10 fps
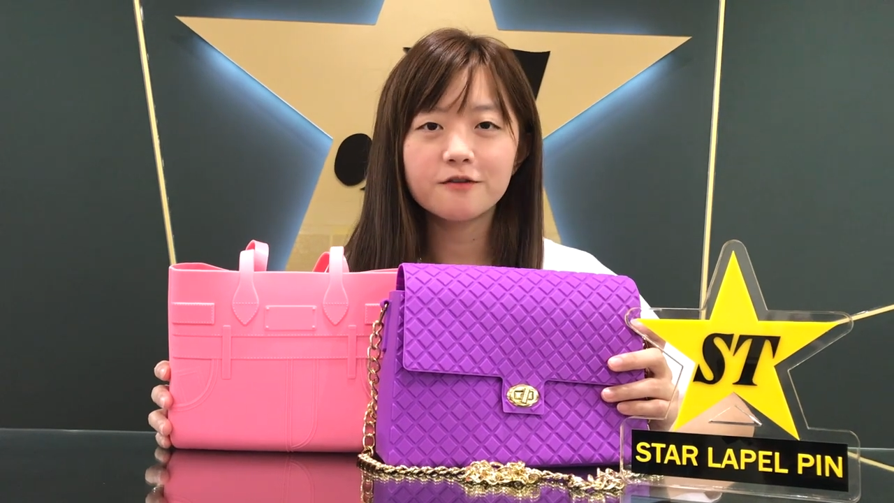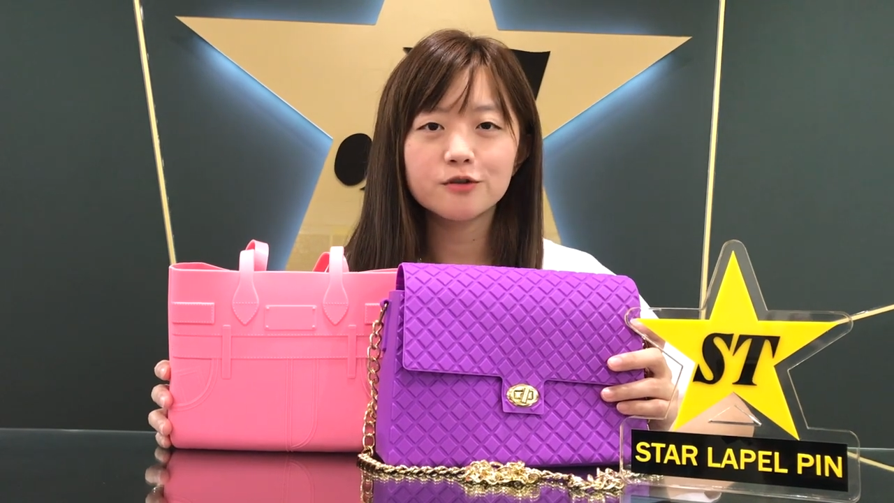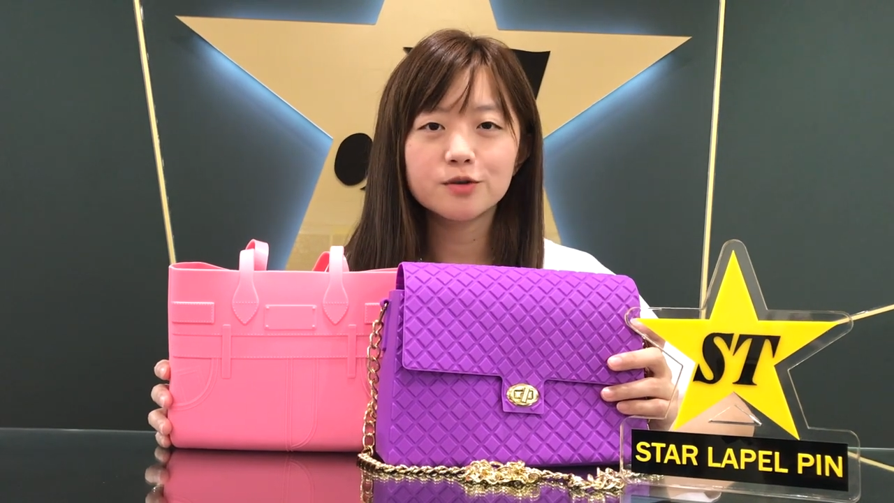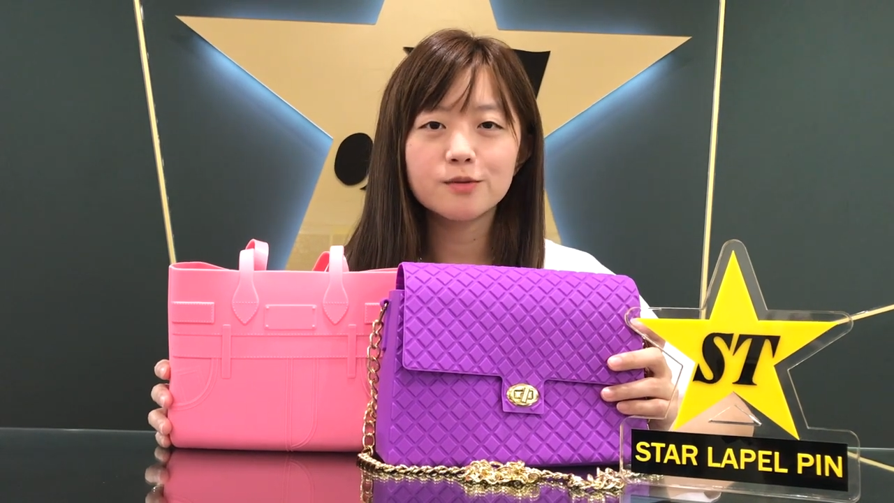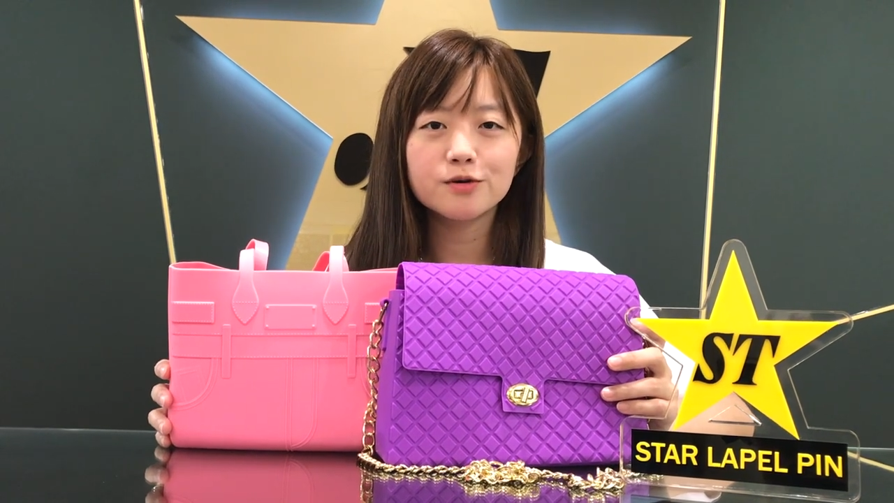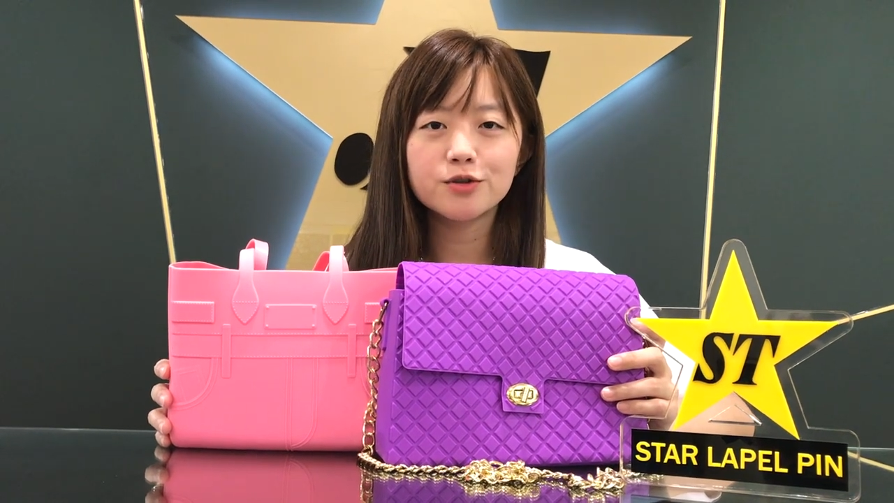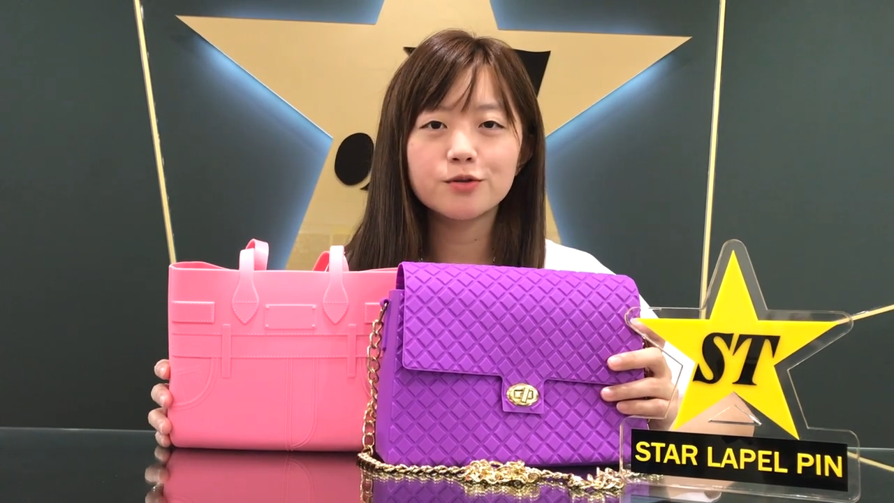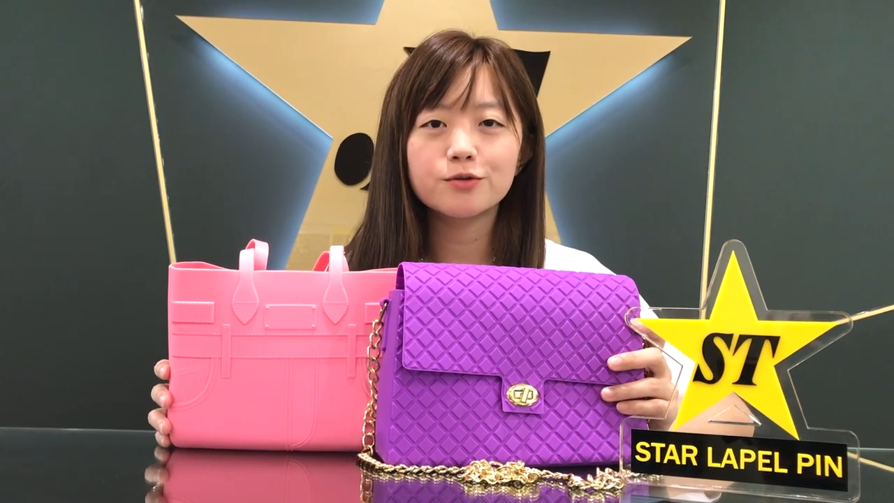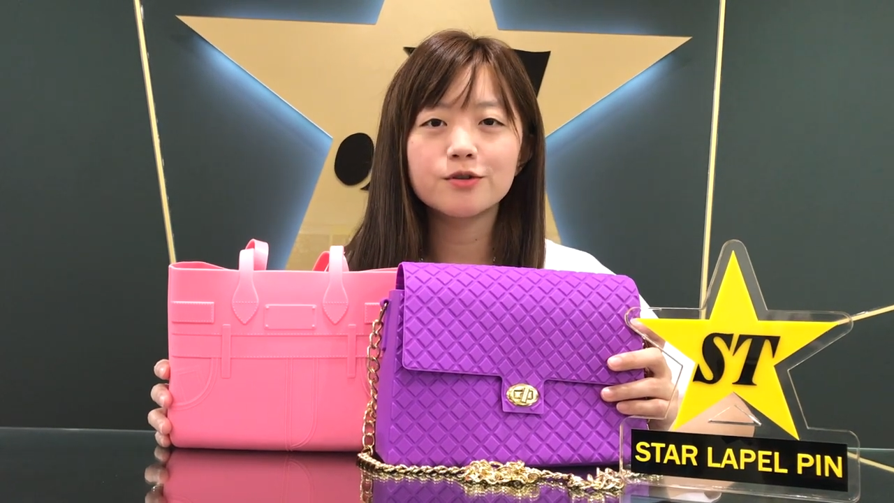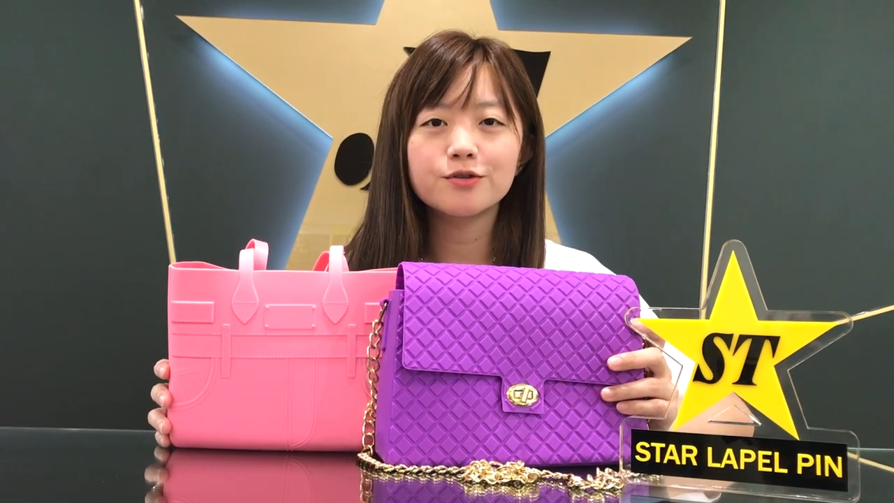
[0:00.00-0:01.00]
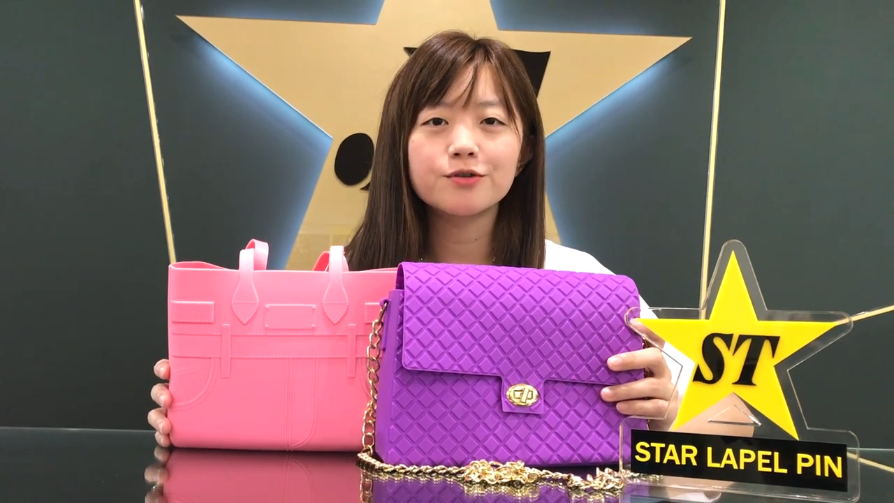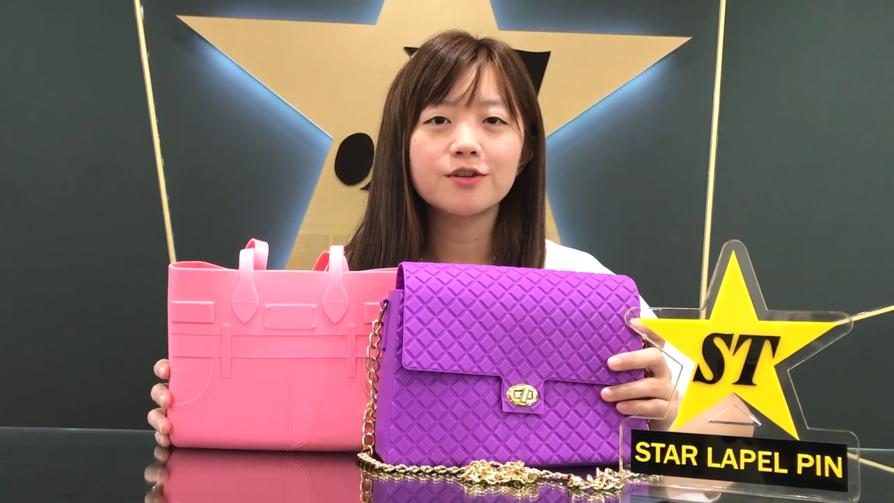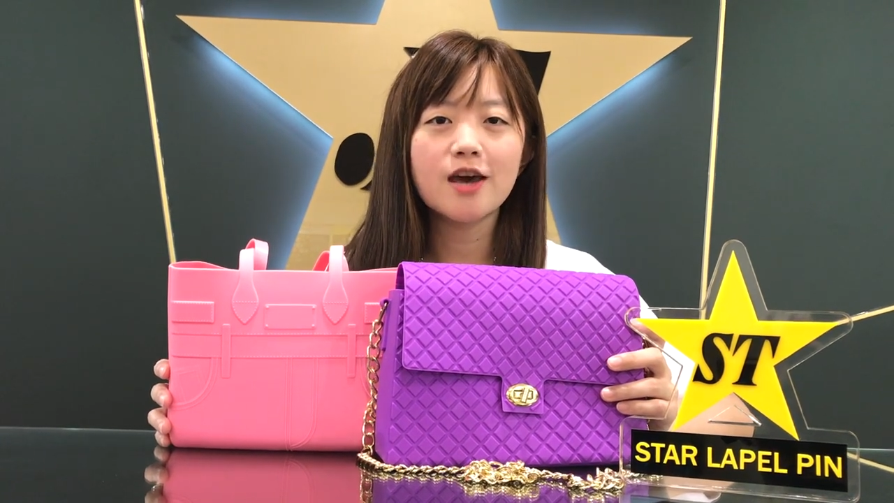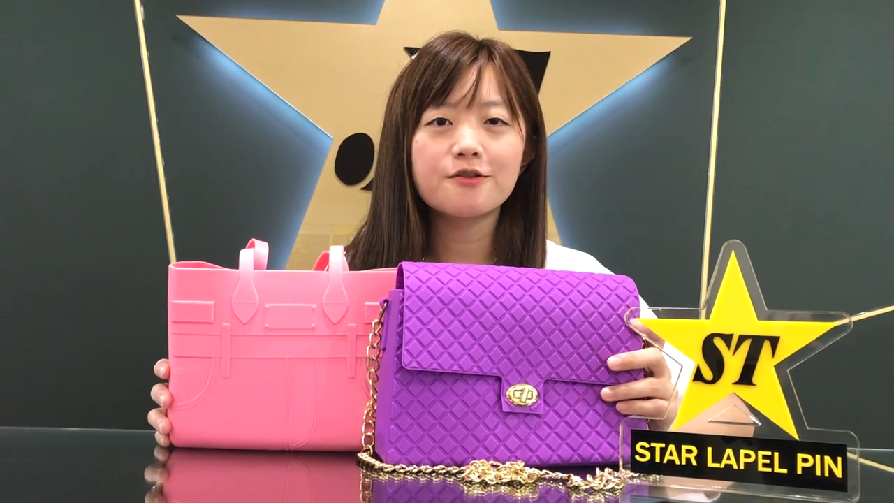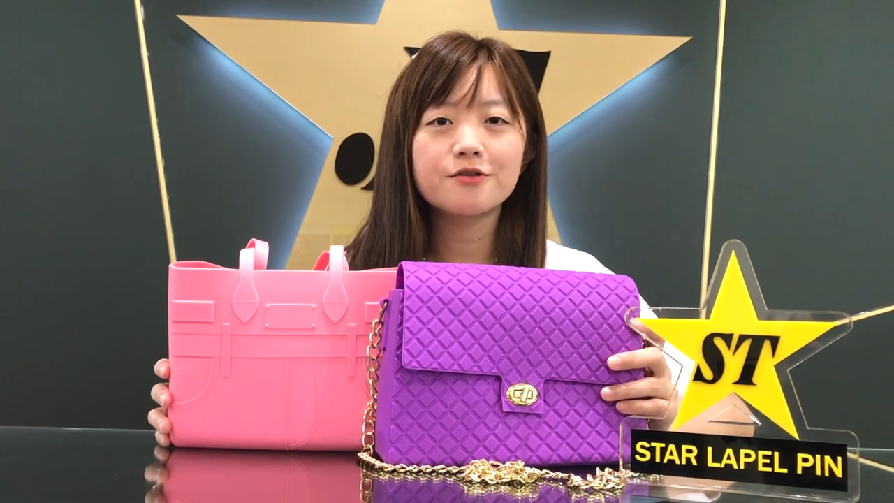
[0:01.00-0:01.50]
for small children to
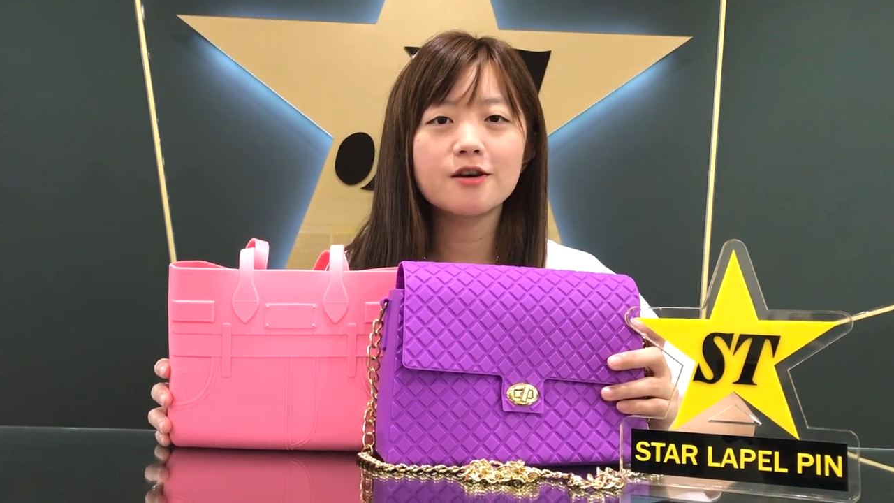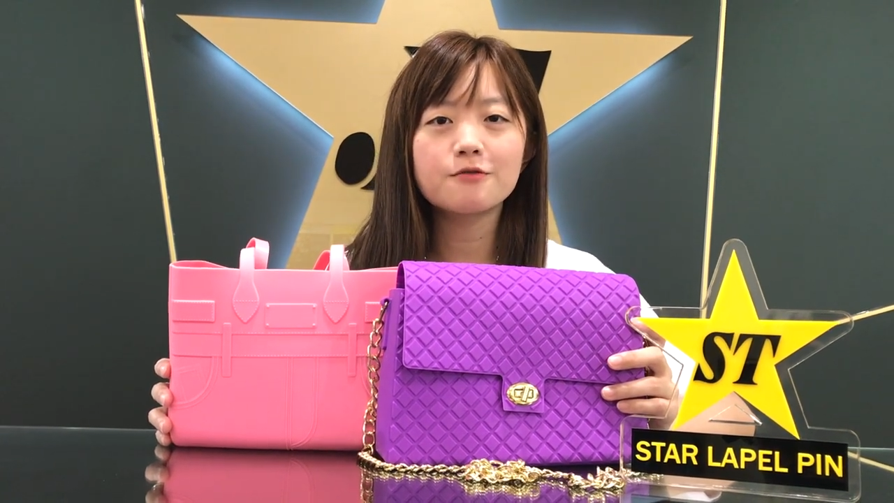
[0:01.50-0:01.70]
carry